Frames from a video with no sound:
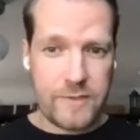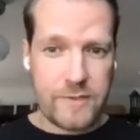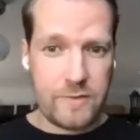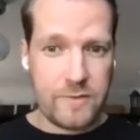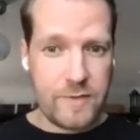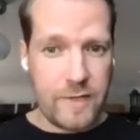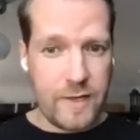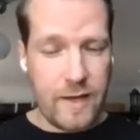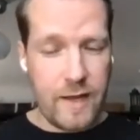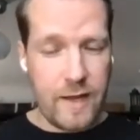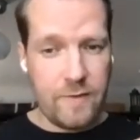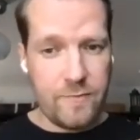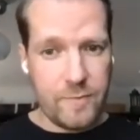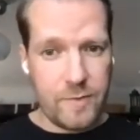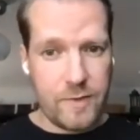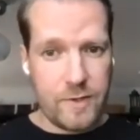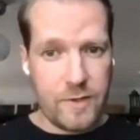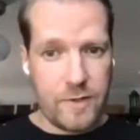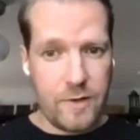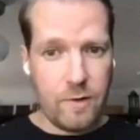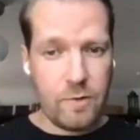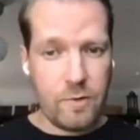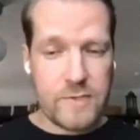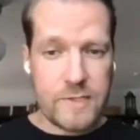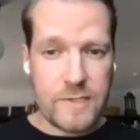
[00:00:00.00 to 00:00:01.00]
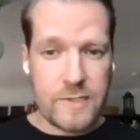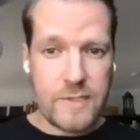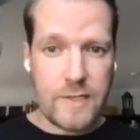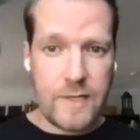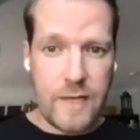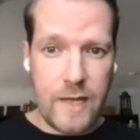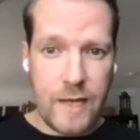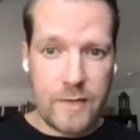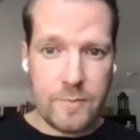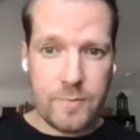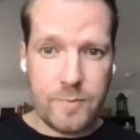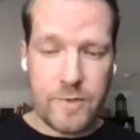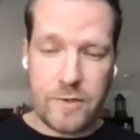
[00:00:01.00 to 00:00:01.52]
So they have been closely
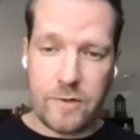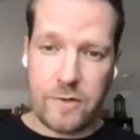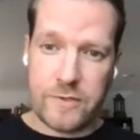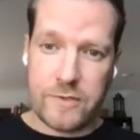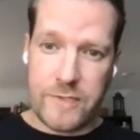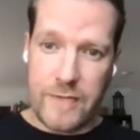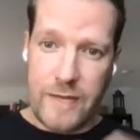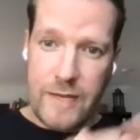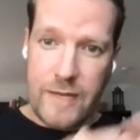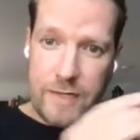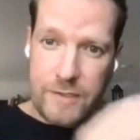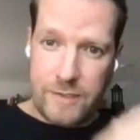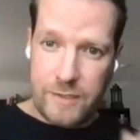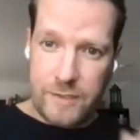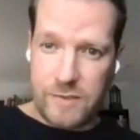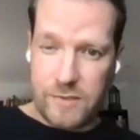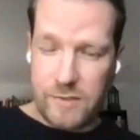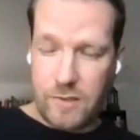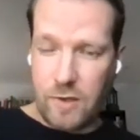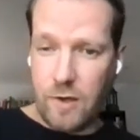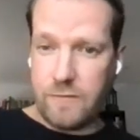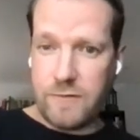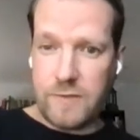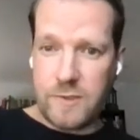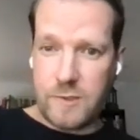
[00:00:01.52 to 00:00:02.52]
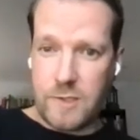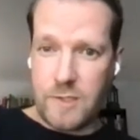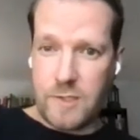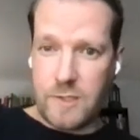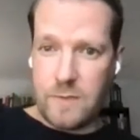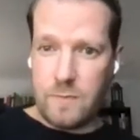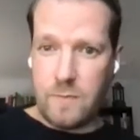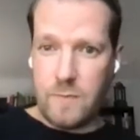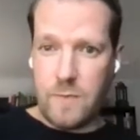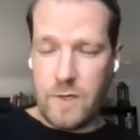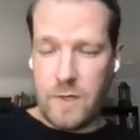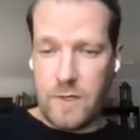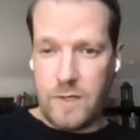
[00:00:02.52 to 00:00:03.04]
aligned because this service
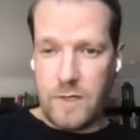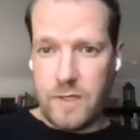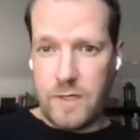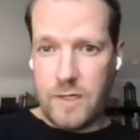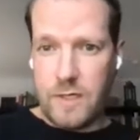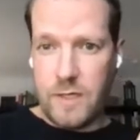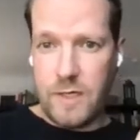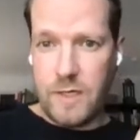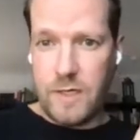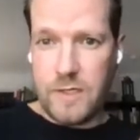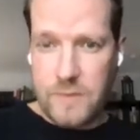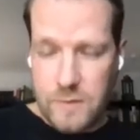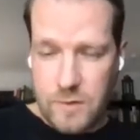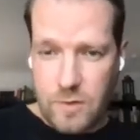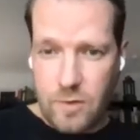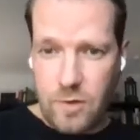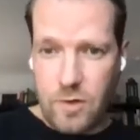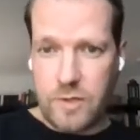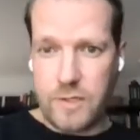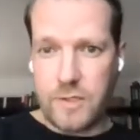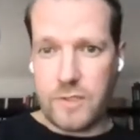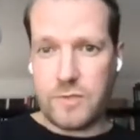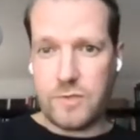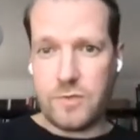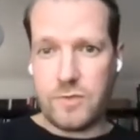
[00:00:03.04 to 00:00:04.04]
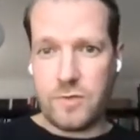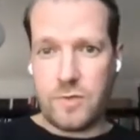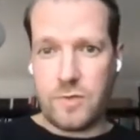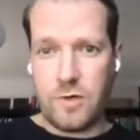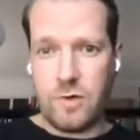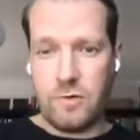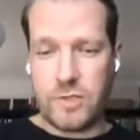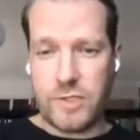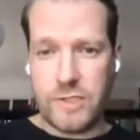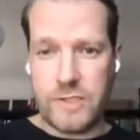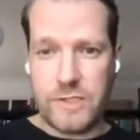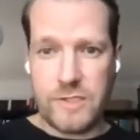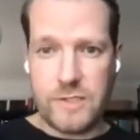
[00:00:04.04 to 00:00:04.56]
team is talking to
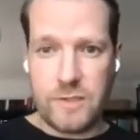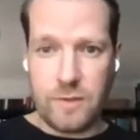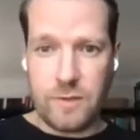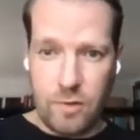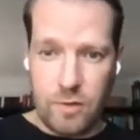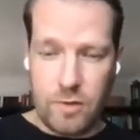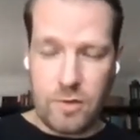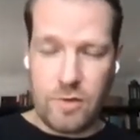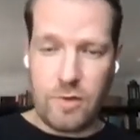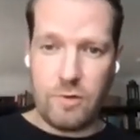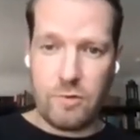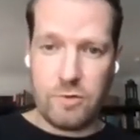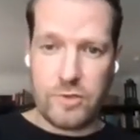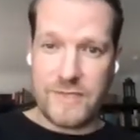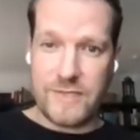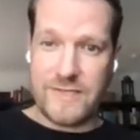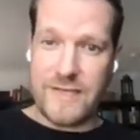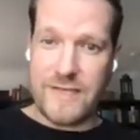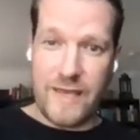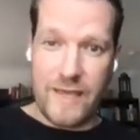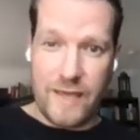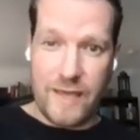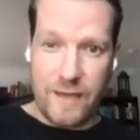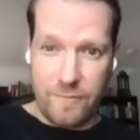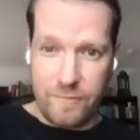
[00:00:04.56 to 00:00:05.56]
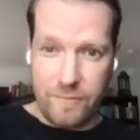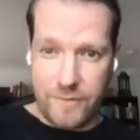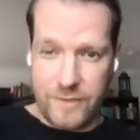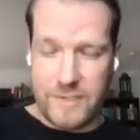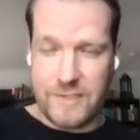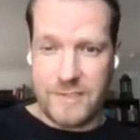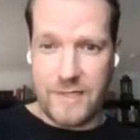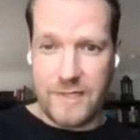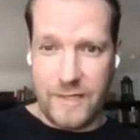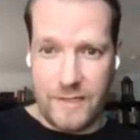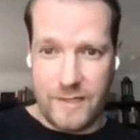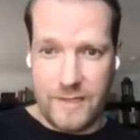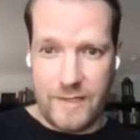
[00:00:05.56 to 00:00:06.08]
coaches or coaches every
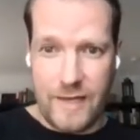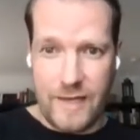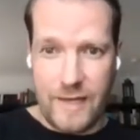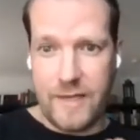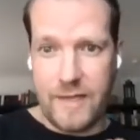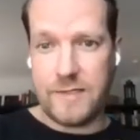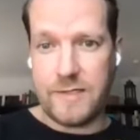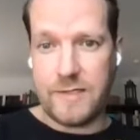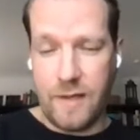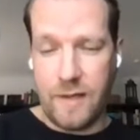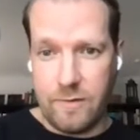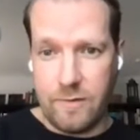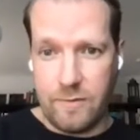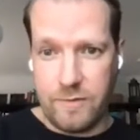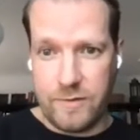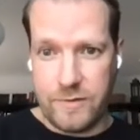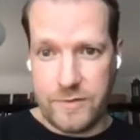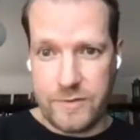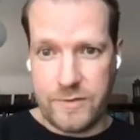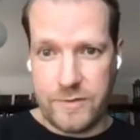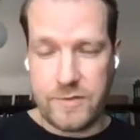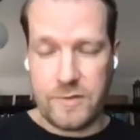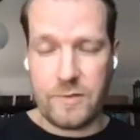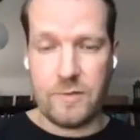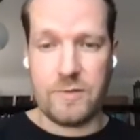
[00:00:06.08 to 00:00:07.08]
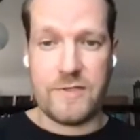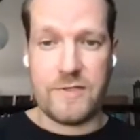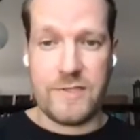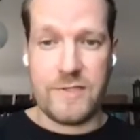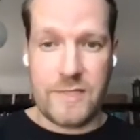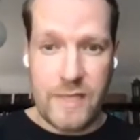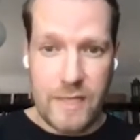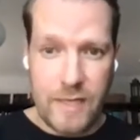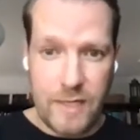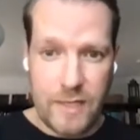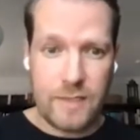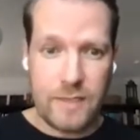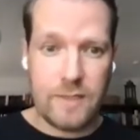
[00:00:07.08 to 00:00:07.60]
day, 8 hours. So
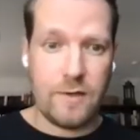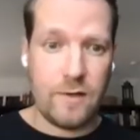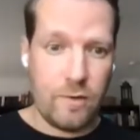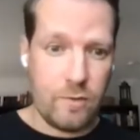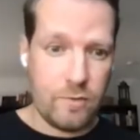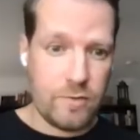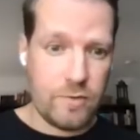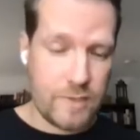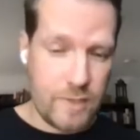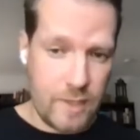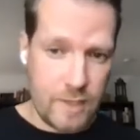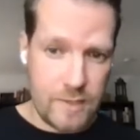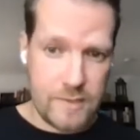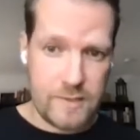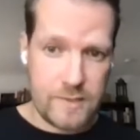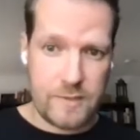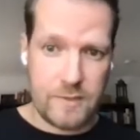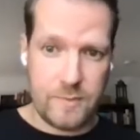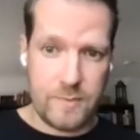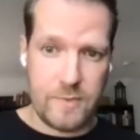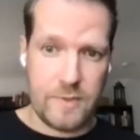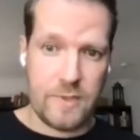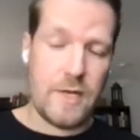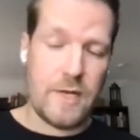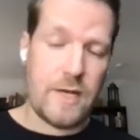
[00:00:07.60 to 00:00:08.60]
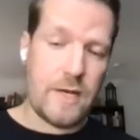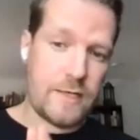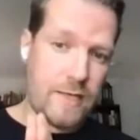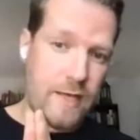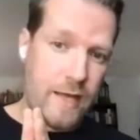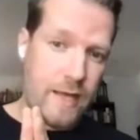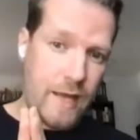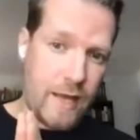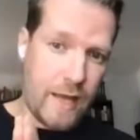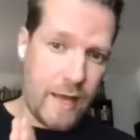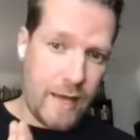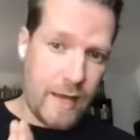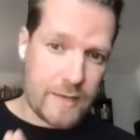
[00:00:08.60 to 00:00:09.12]
they know the customer.
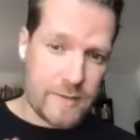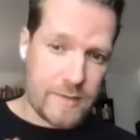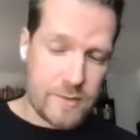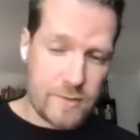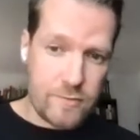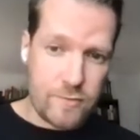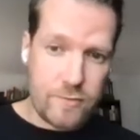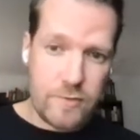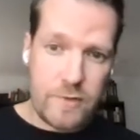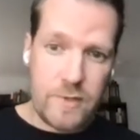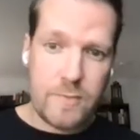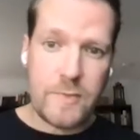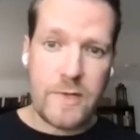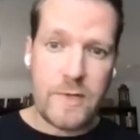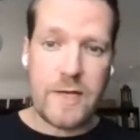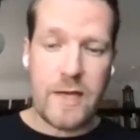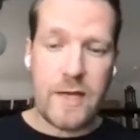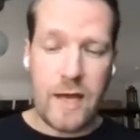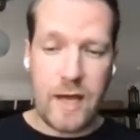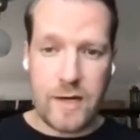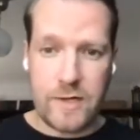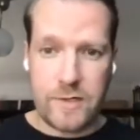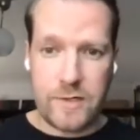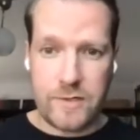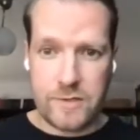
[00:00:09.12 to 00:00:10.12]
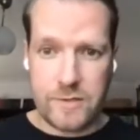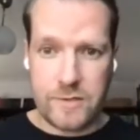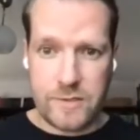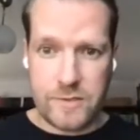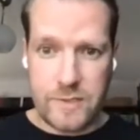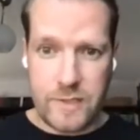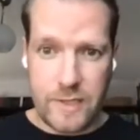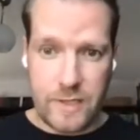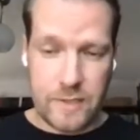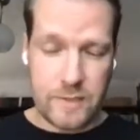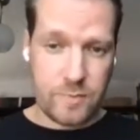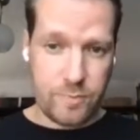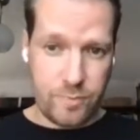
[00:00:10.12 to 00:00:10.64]
They extremely
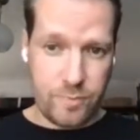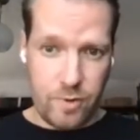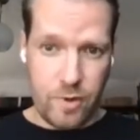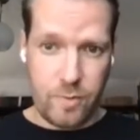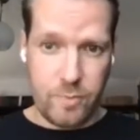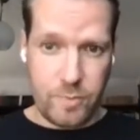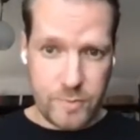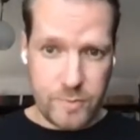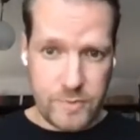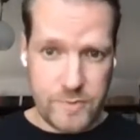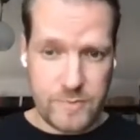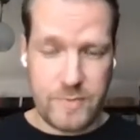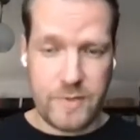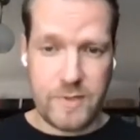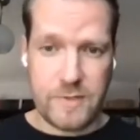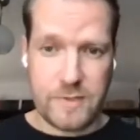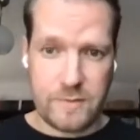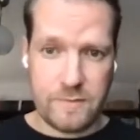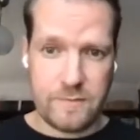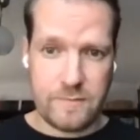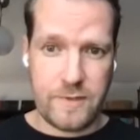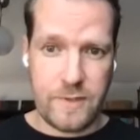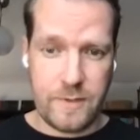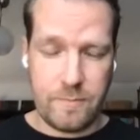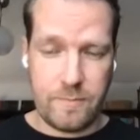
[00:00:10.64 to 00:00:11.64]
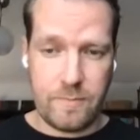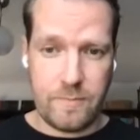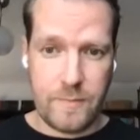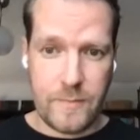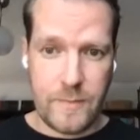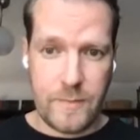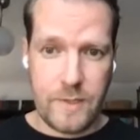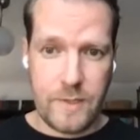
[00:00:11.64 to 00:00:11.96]
understand the problem space of them.